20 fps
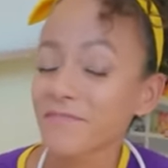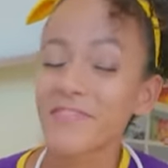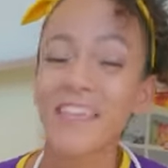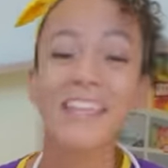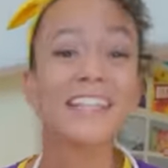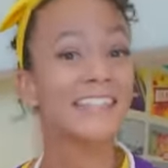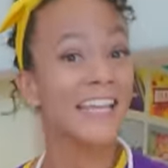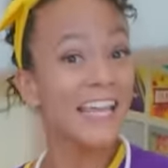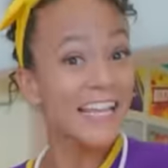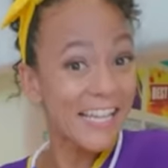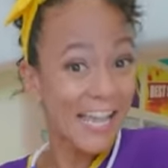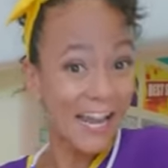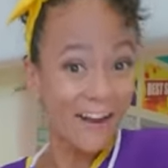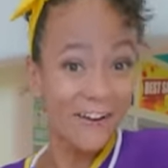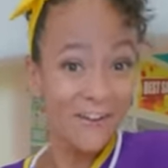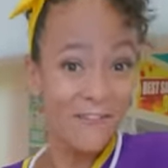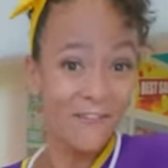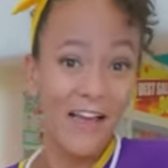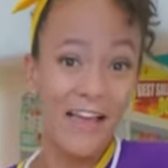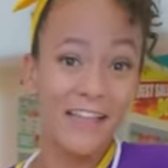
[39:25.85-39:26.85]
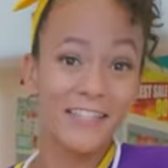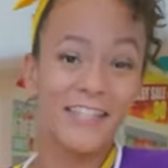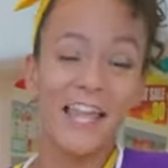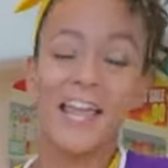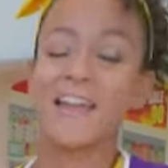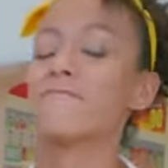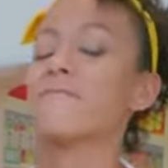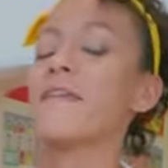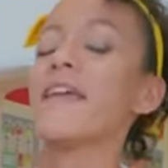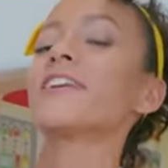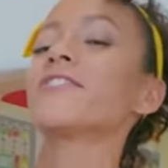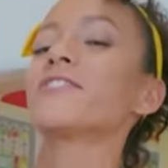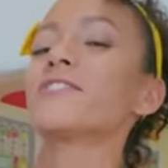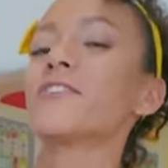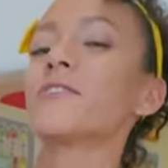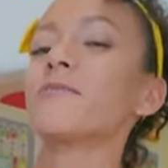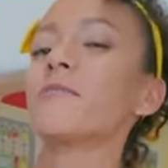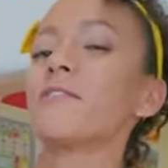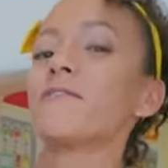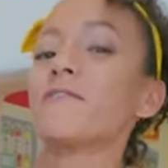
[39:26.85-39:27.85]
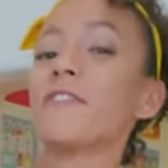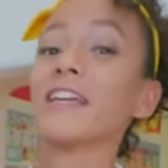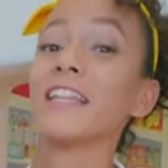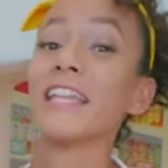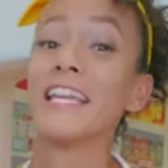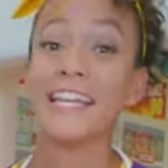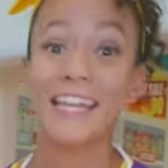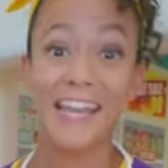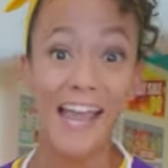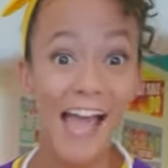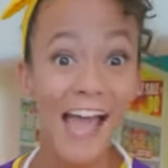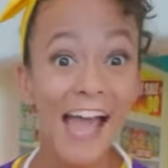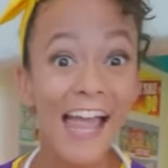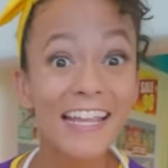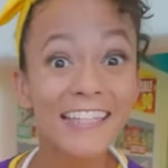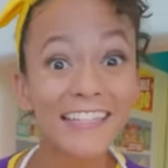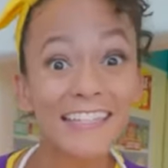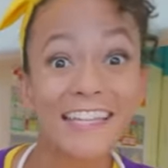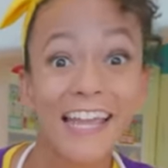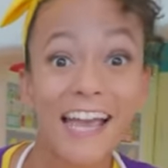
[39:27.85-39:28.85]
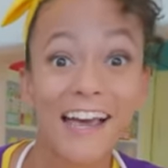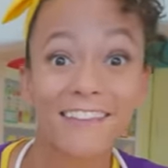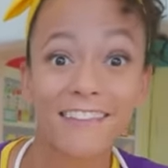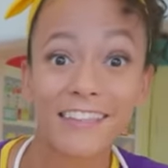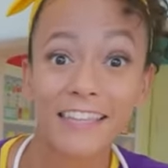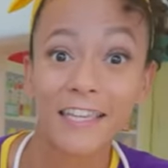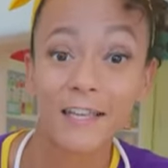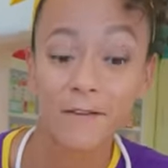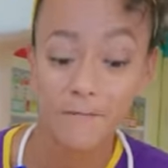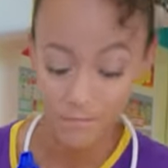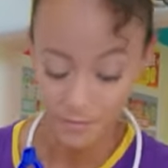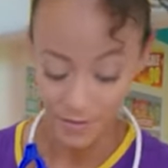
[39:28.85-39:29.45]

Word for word: They take care of us and make sure we're feeling nice and healthy.